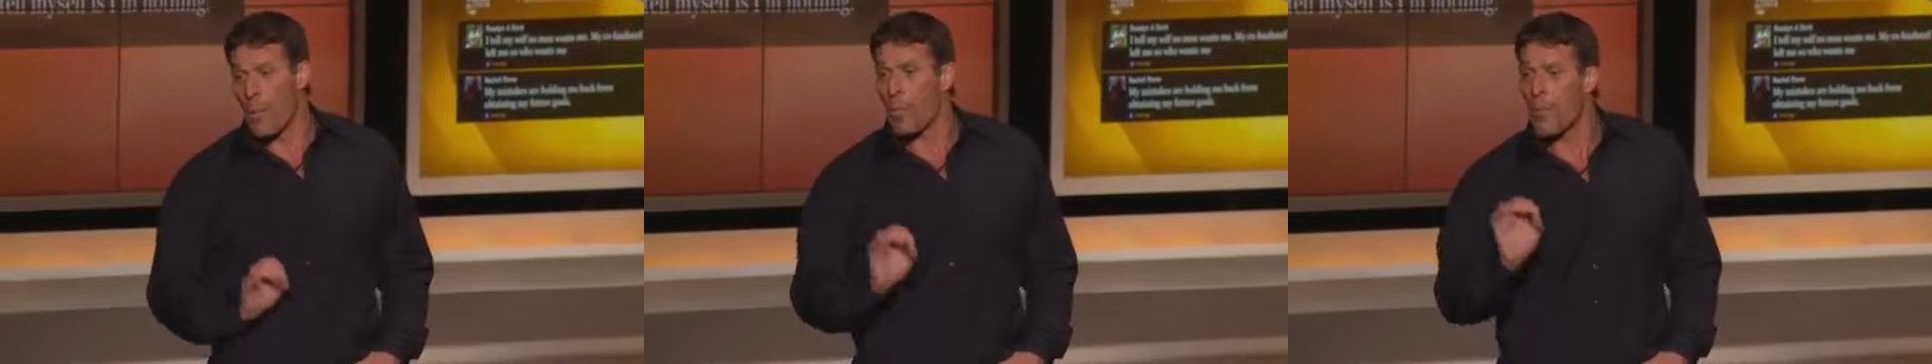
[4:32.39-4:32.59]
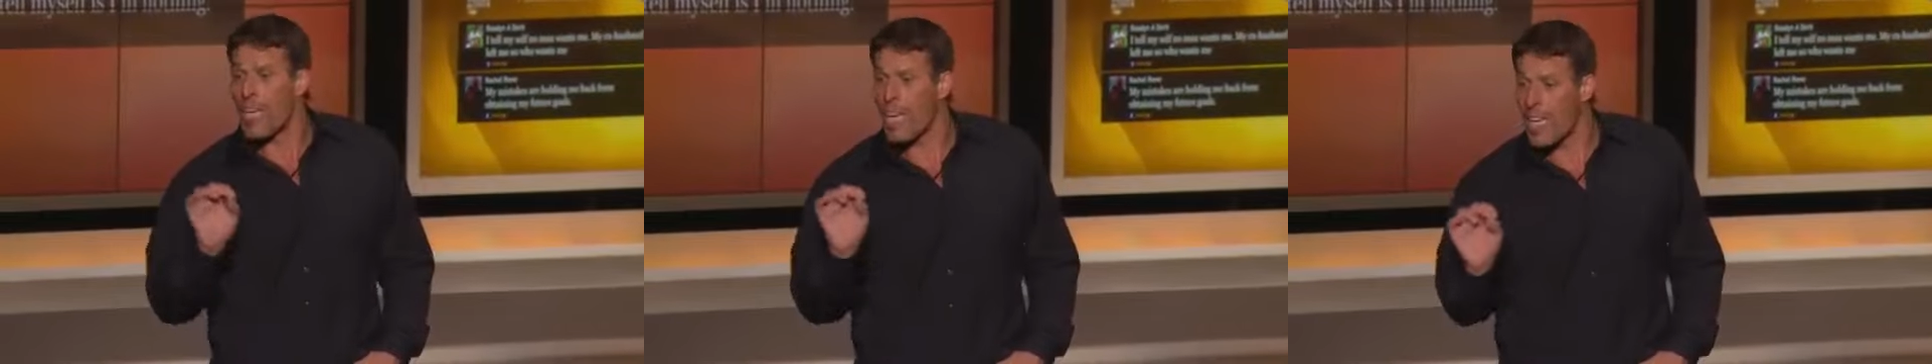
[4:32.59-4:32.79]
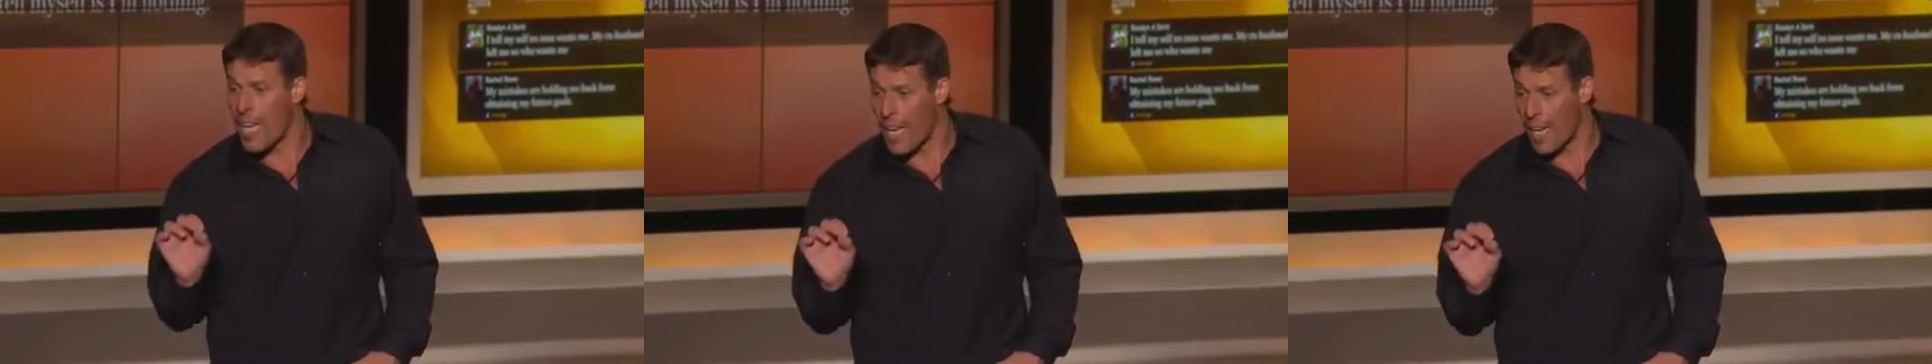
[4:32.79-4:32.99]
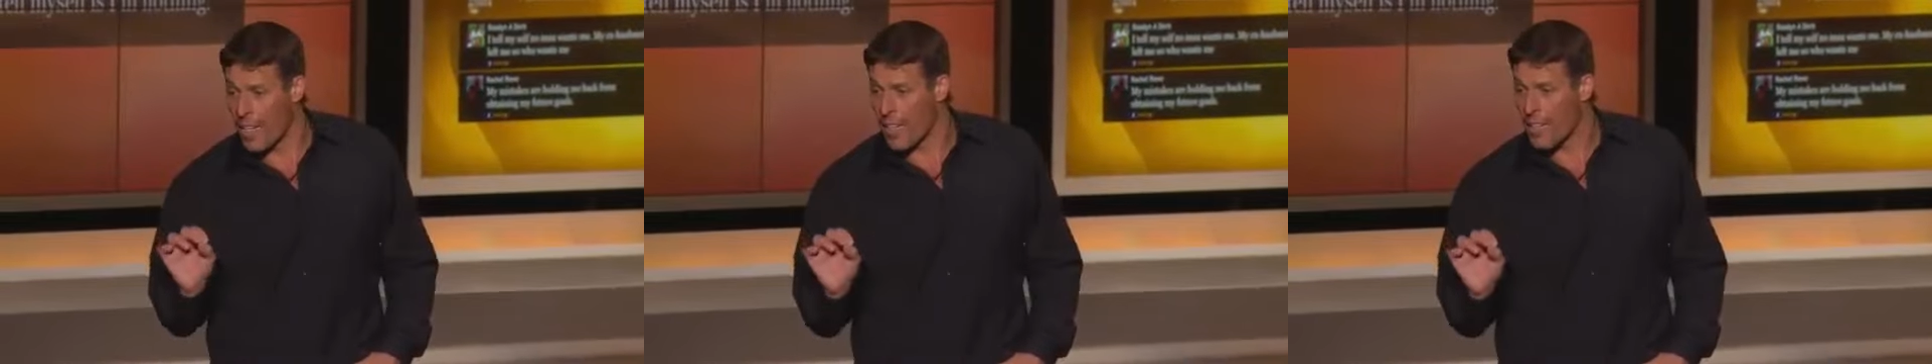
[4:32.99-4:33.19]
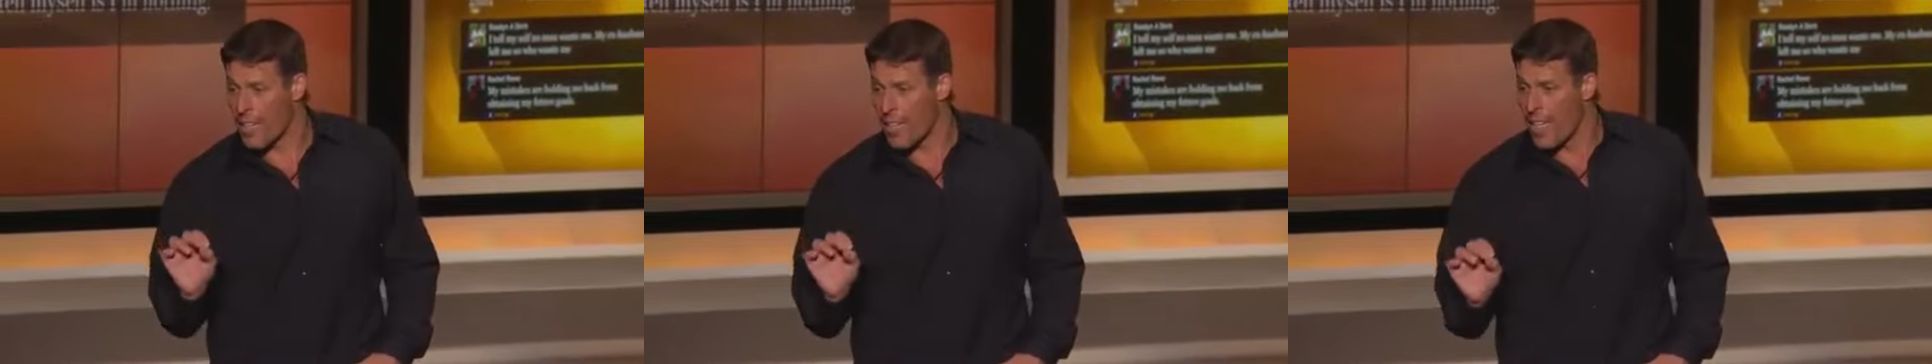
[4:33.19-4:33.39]

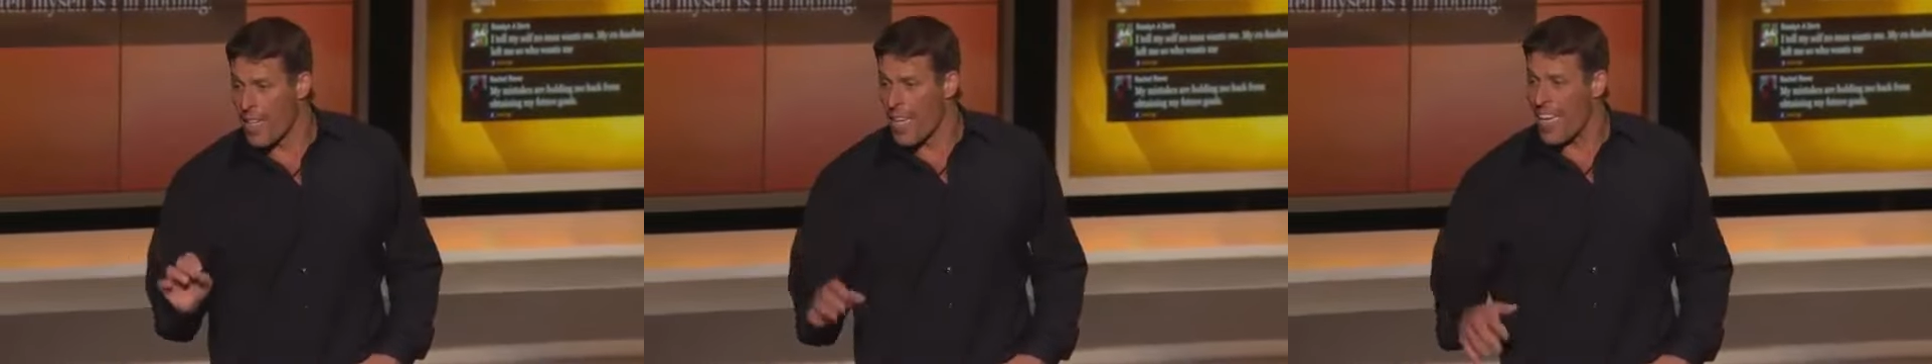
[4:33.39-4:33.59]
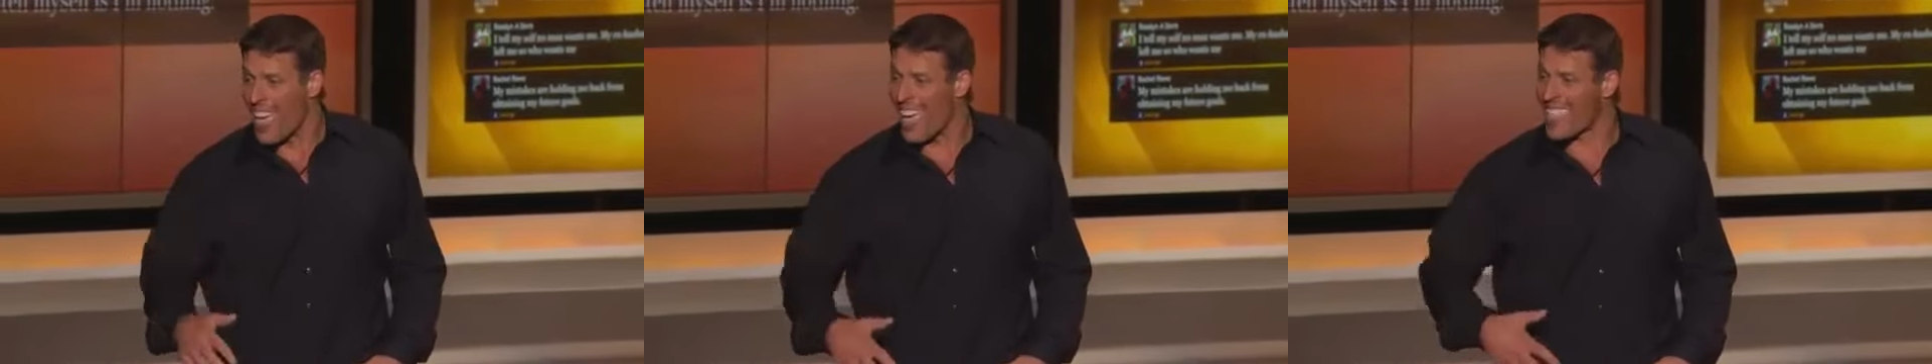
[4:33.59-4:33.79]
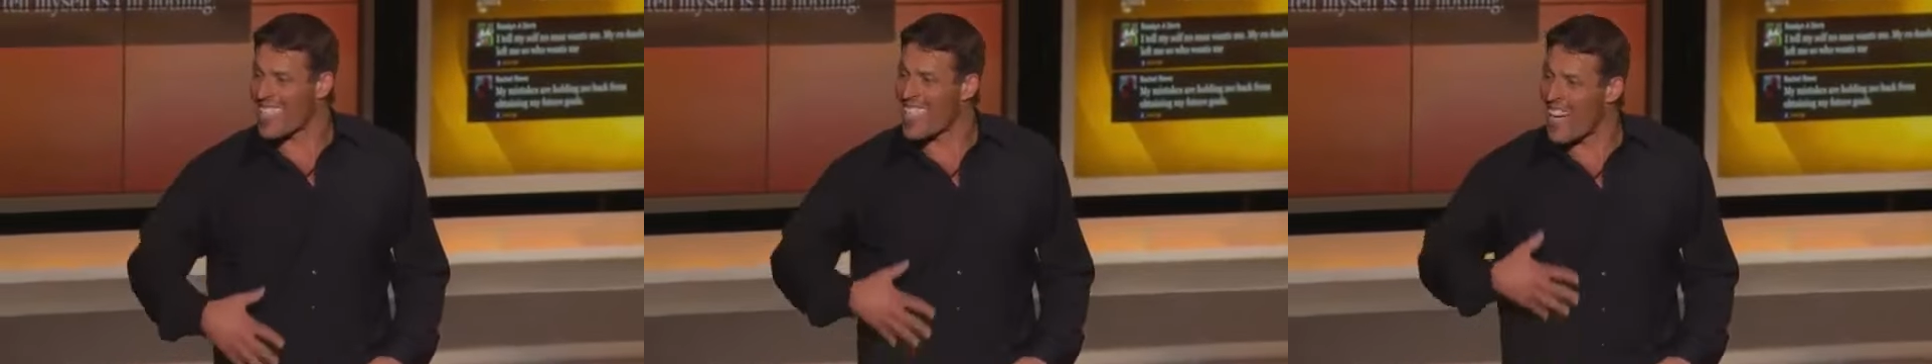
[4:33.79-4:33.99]
Meaning, it's